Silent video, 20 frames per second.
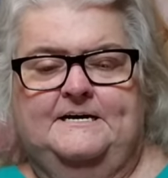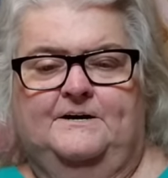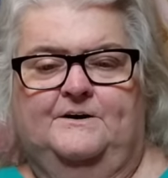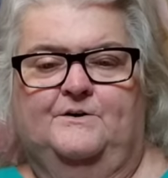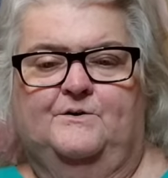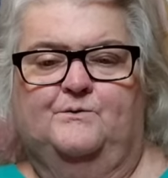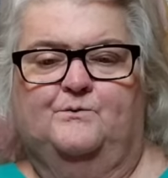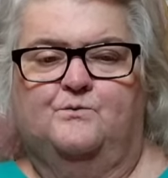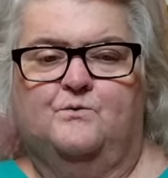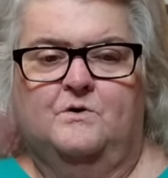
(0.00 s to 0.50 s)

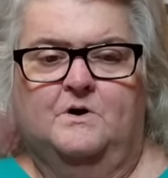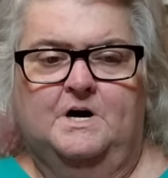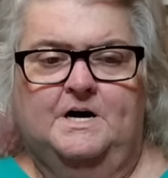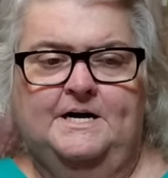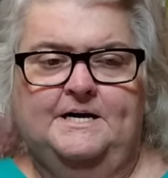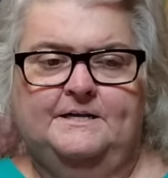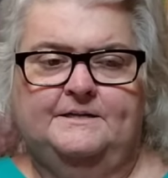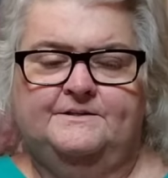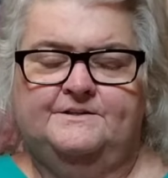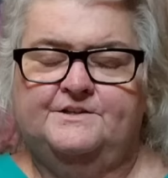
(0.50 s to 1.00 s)
or
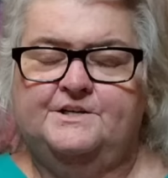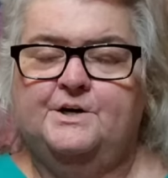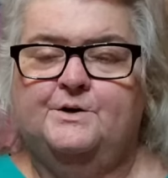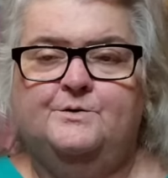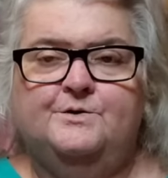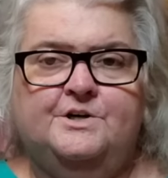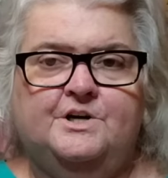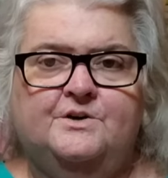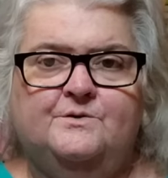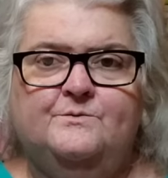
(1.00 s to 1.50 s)
what's
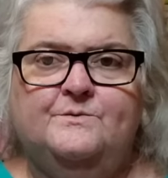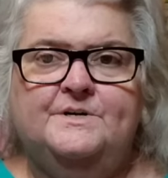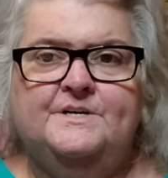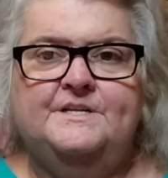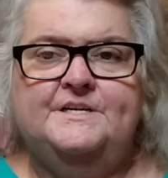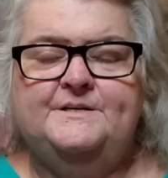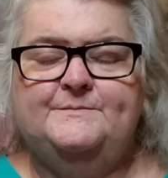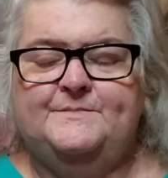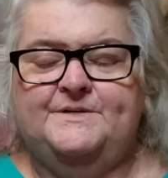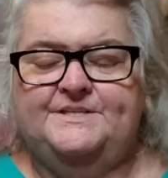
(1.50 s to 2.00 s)
going on with
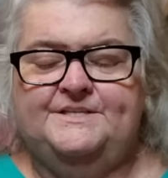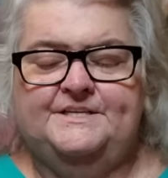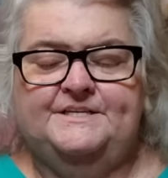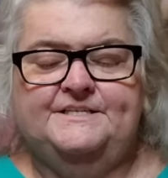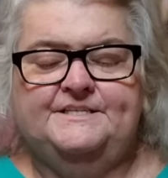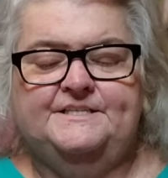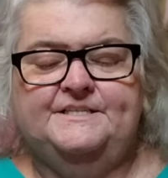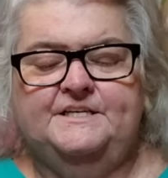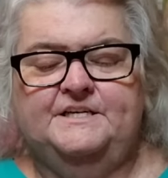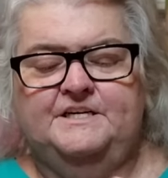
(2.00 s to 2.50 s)
it, but
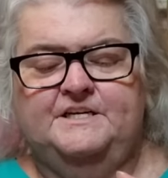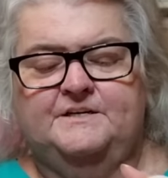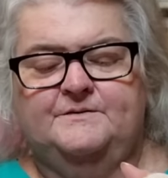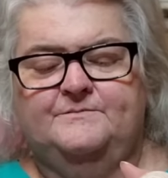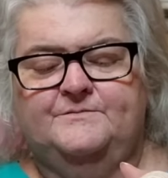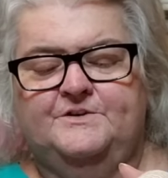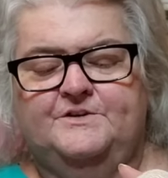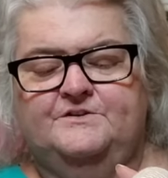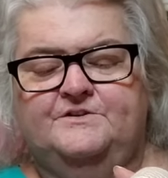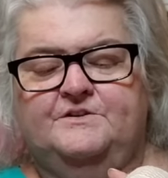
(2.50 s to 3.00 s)
this
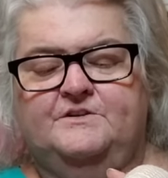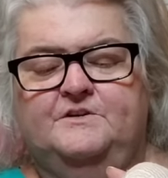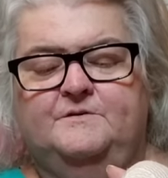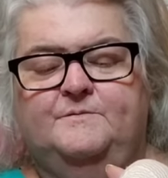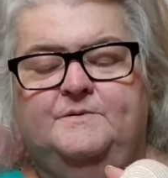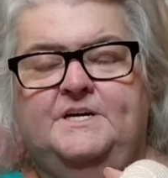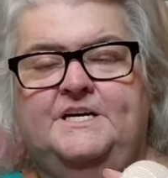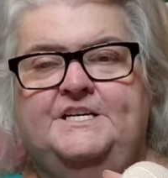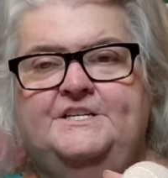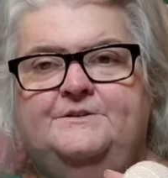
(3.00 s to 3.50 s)
thumb, there's a little
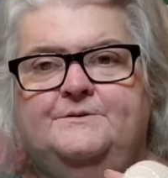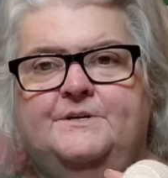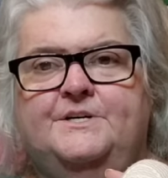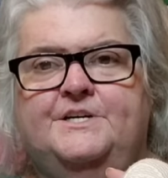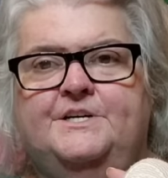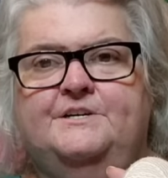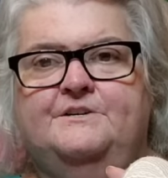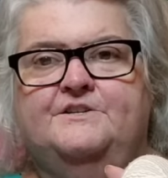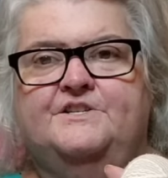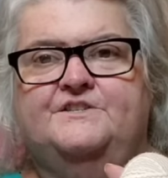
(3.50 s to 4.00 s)
place right
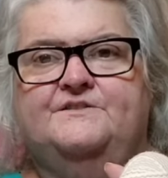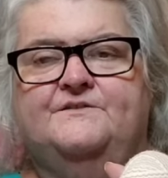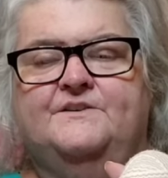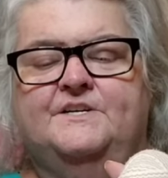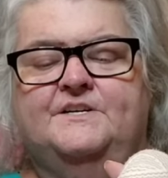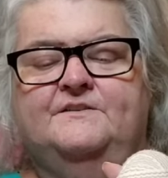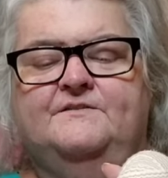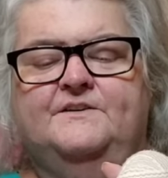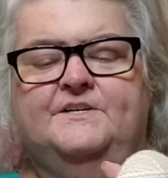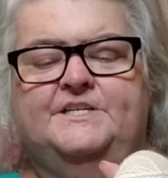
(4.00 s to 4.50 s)
here that's
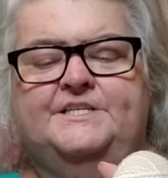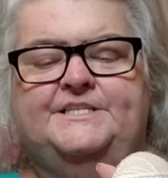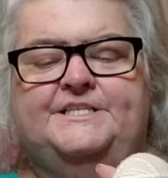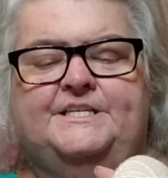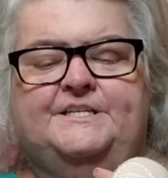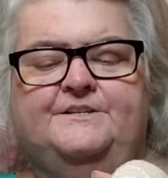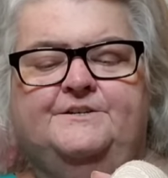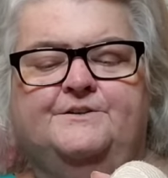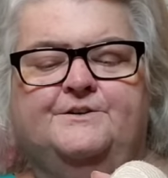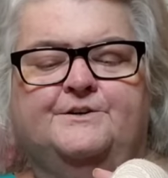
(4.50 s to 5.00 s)
very, very
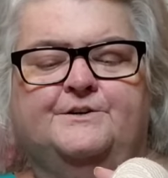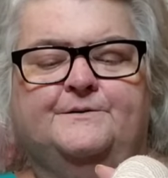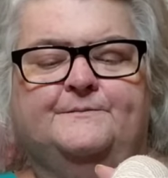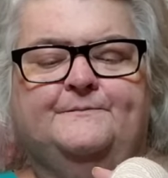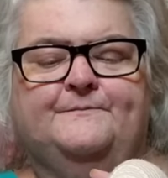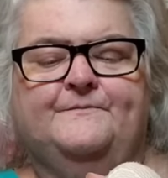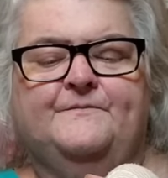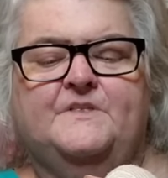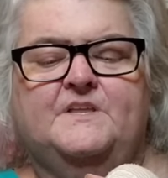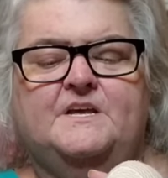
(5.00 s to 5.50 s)
tender,
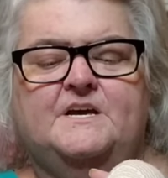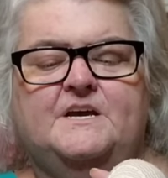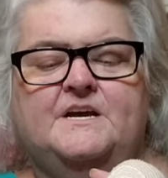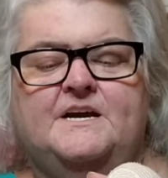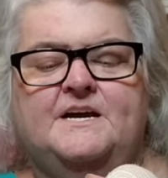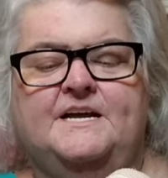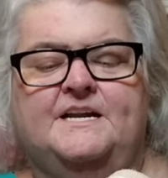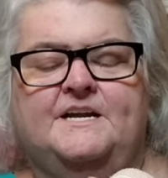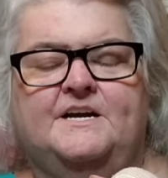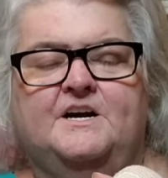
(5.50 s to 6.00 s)

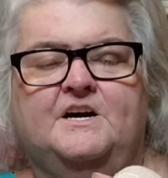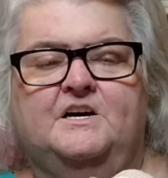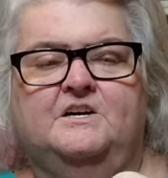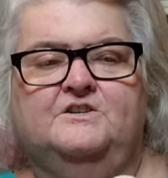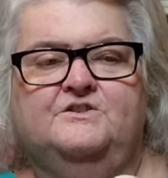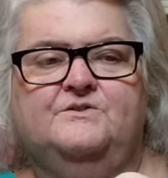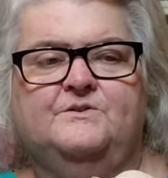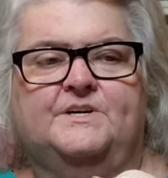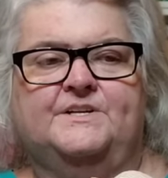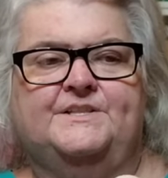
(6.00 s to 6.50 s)
and it
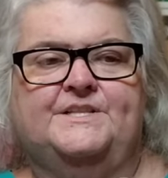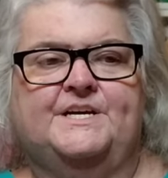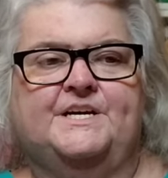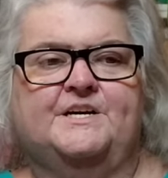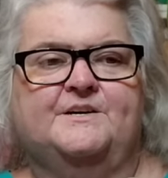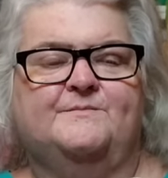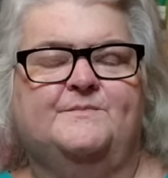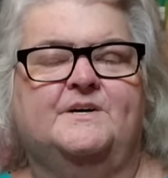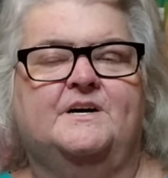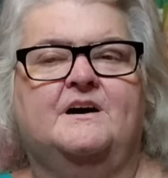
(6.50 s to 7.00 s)
hurts right
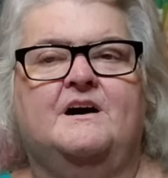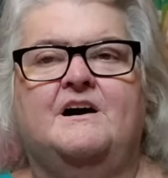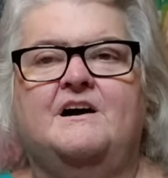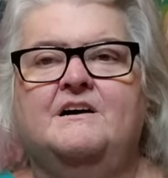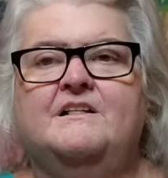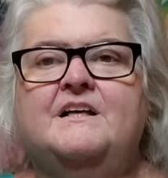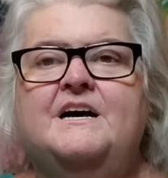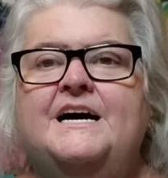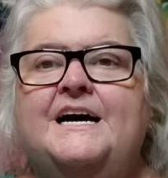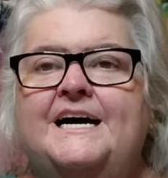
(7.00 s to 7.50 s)
there, but
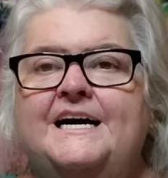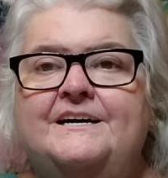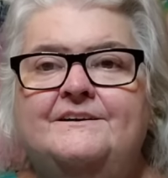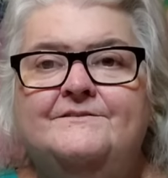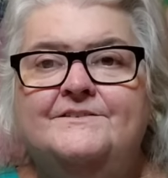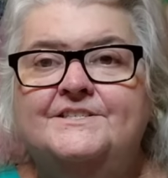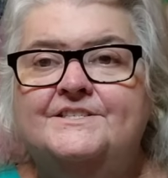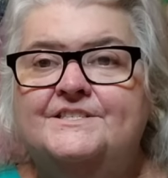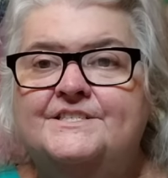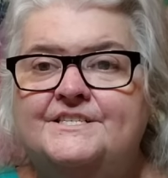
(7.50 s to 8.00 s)
all I
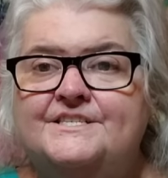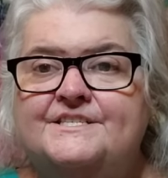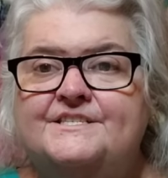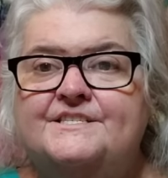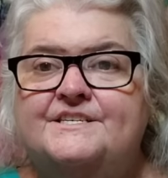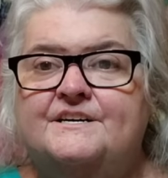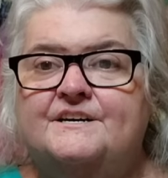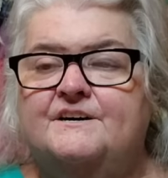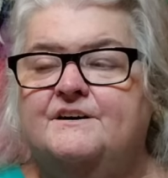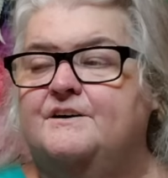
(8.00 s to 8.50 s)
have is this
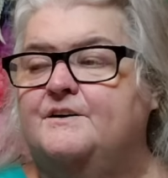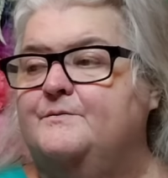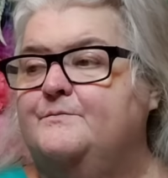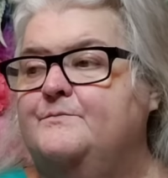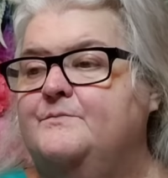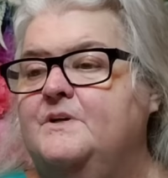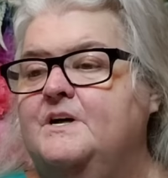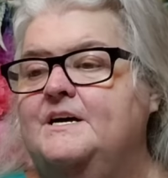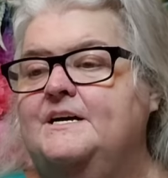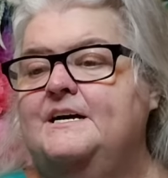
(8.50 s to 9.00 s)

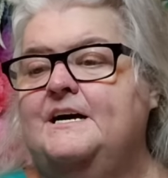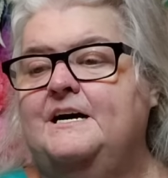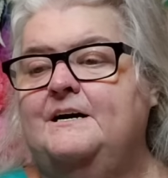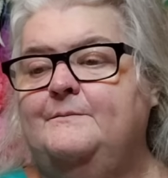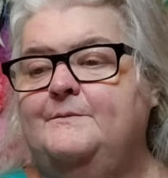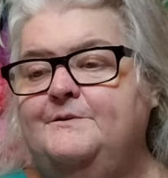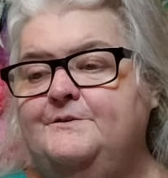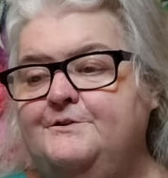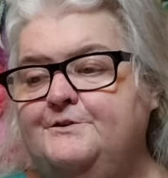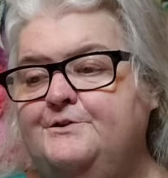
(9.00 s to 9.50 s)
thumb. Like,
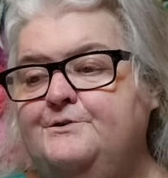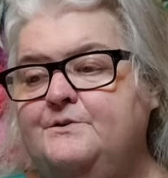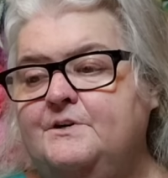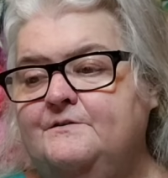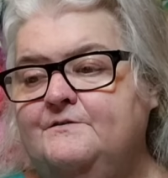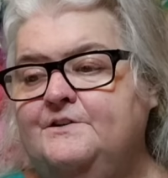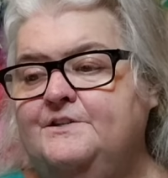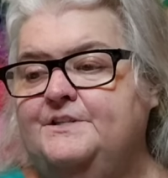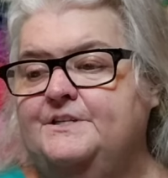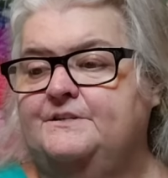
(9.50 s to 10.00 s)
I'm to do
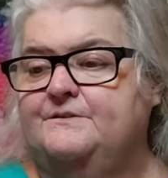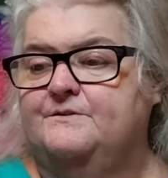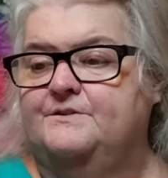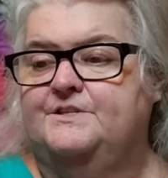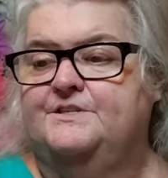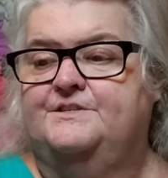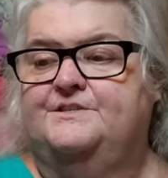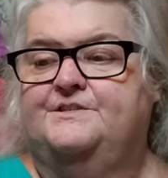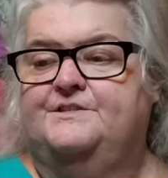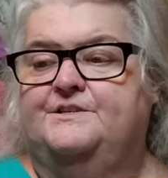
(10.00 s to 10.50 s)
everything with
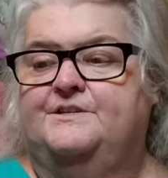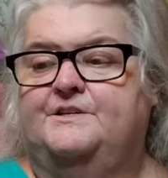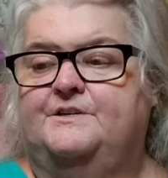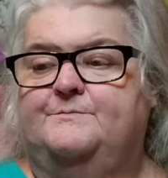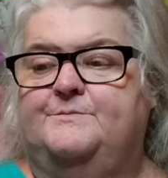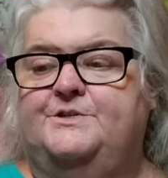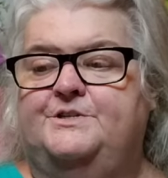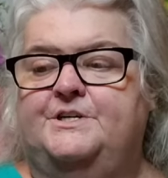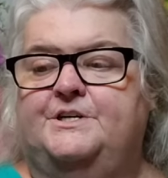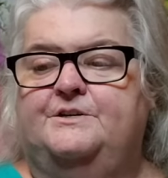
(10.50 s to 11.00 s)
this
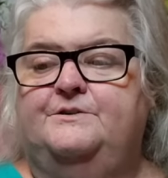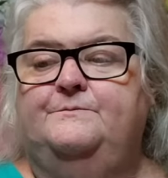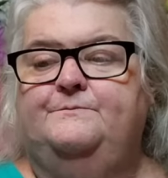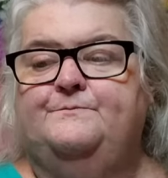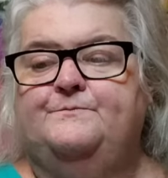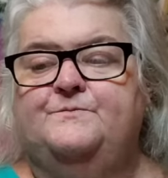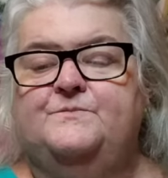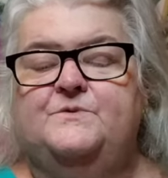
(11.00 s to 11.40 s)
thumb, you know?